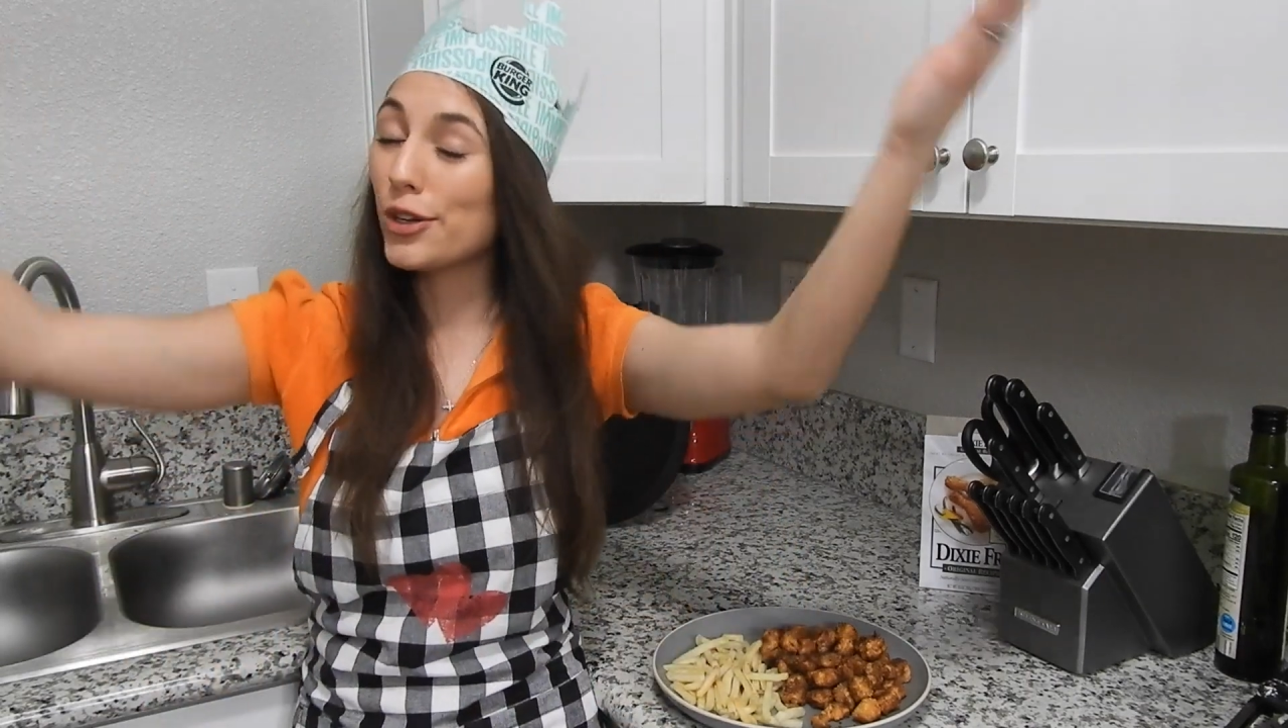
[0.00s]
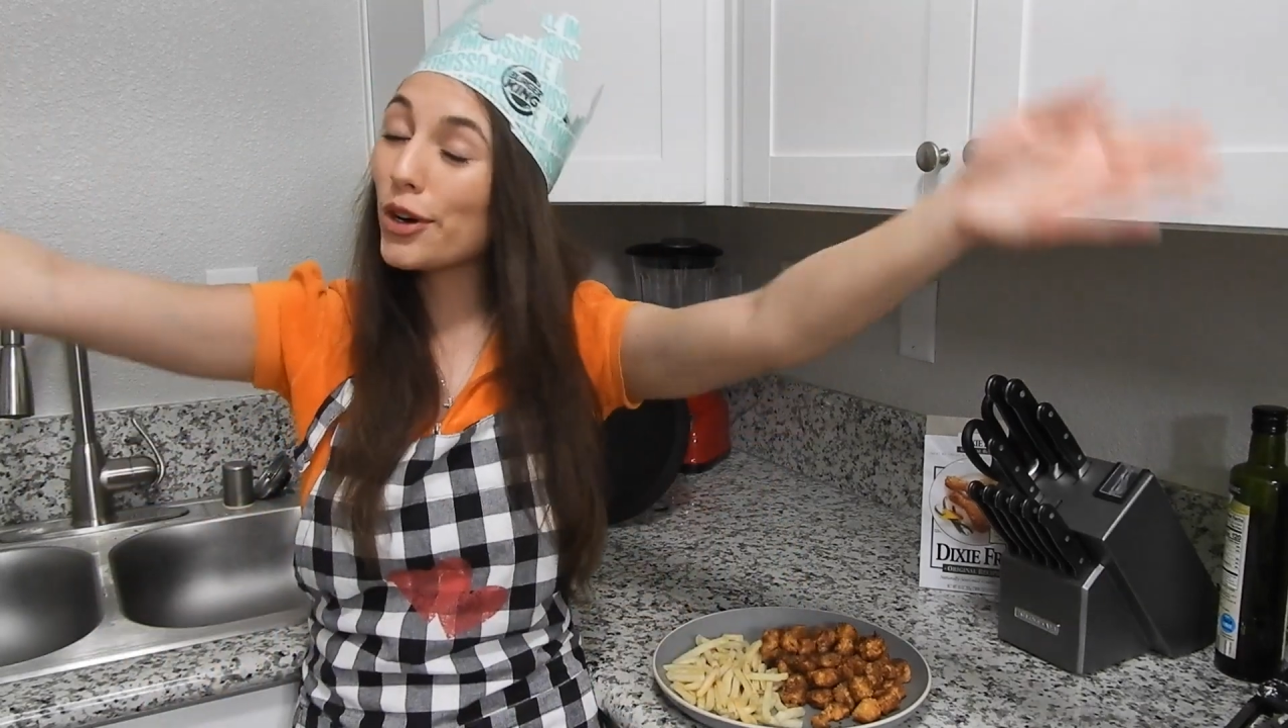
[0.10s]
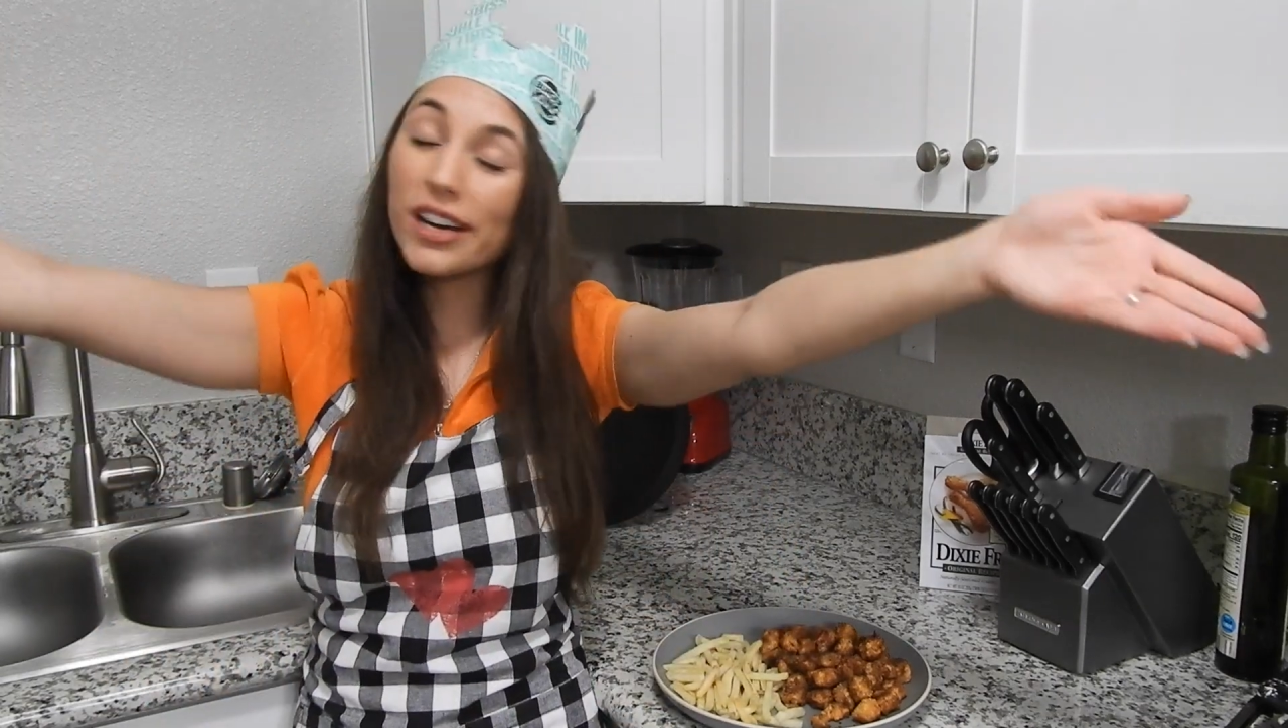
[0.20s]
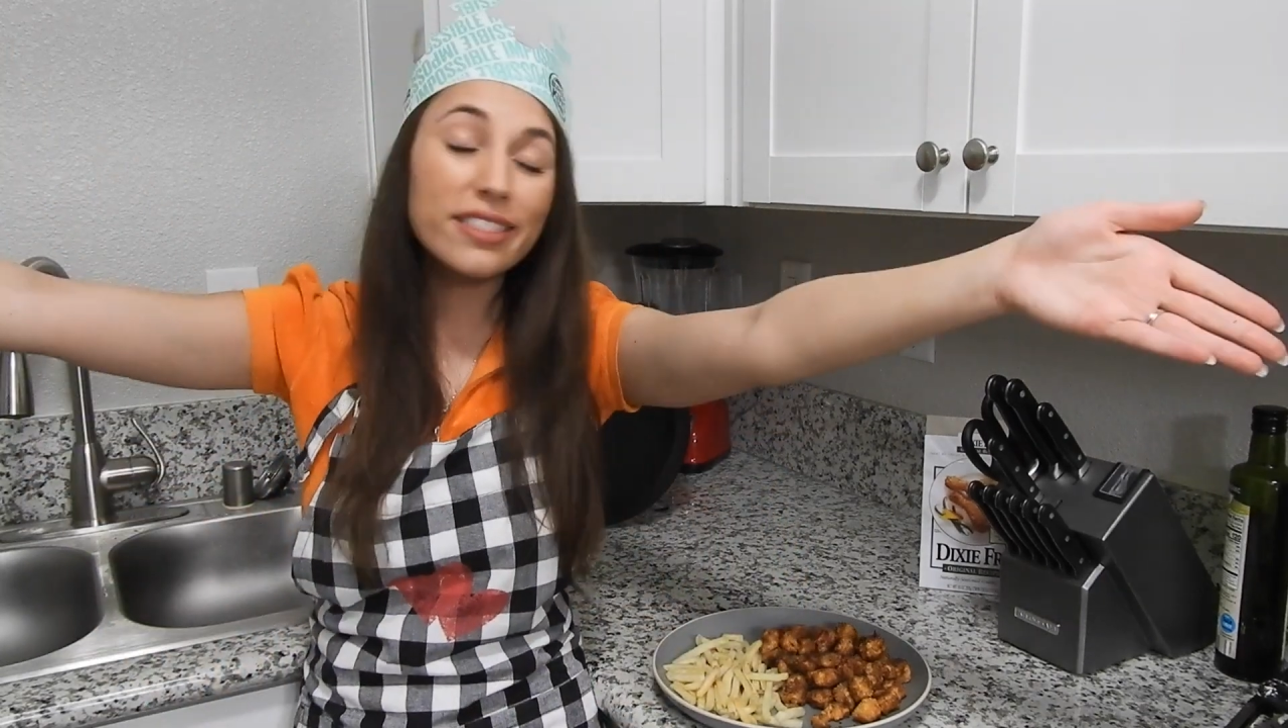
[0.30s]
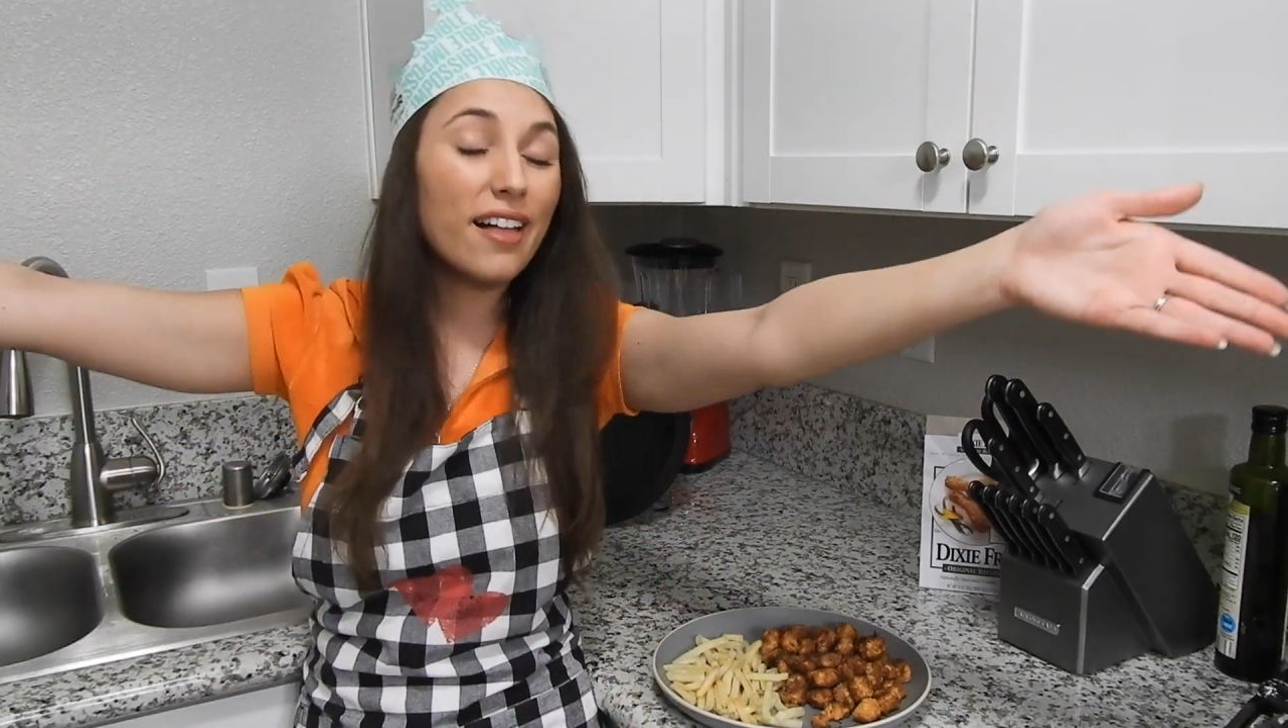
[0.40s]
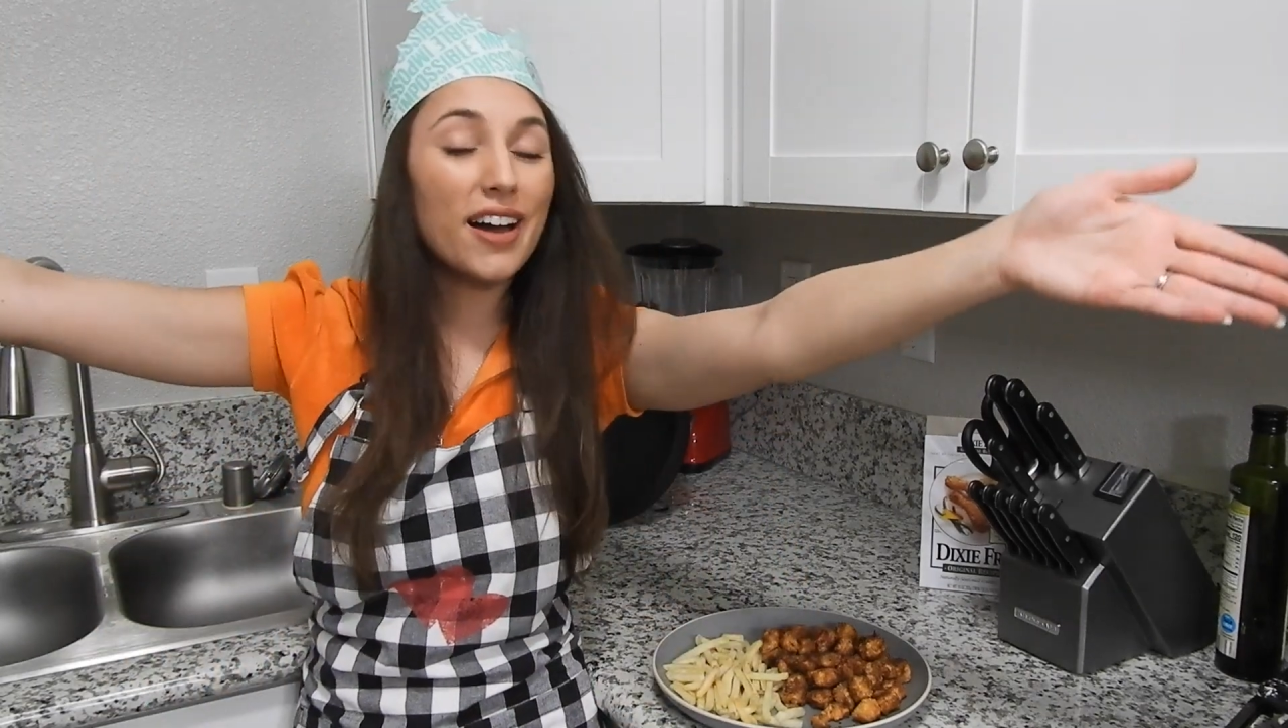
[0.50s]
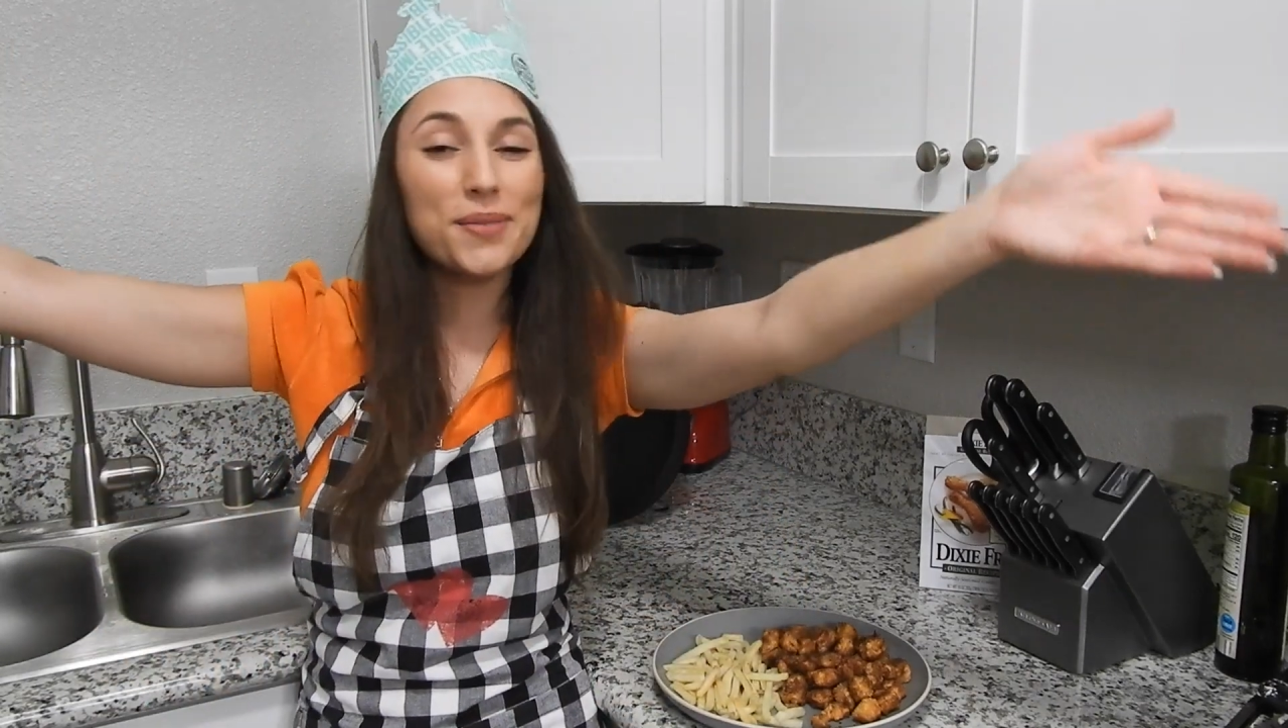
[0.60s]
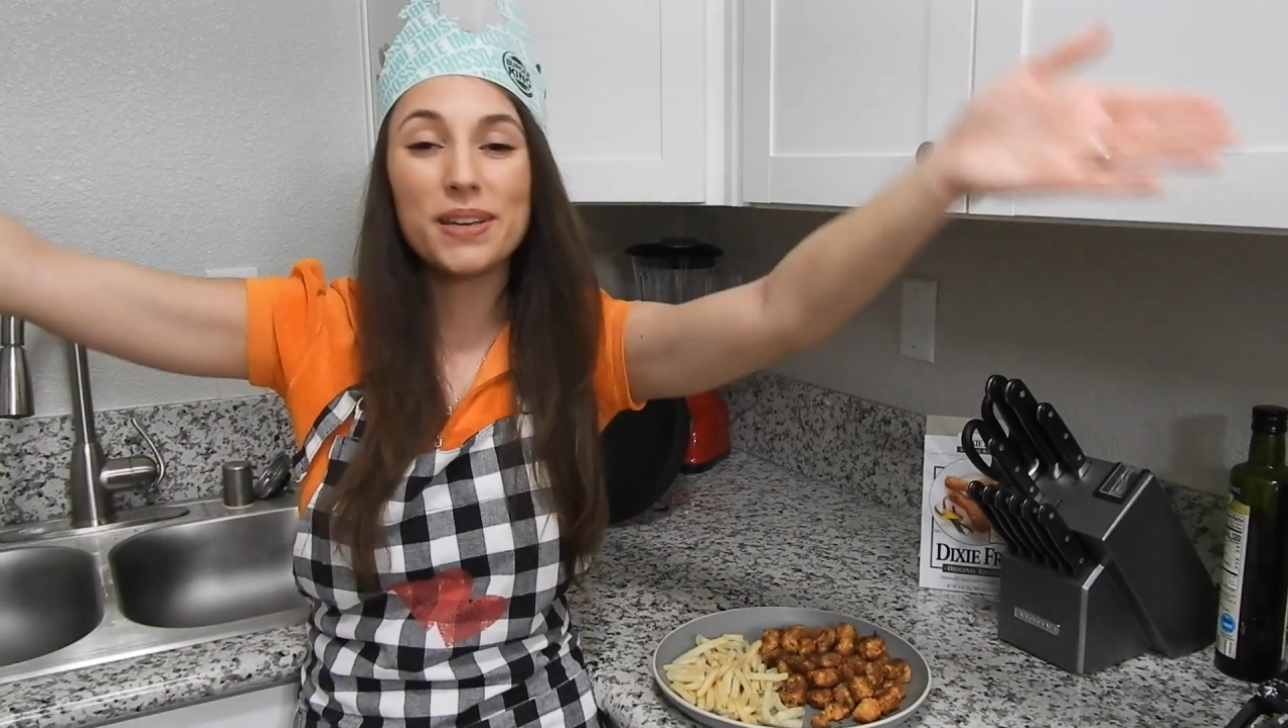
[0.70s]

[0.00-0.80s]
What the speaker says: you're in luck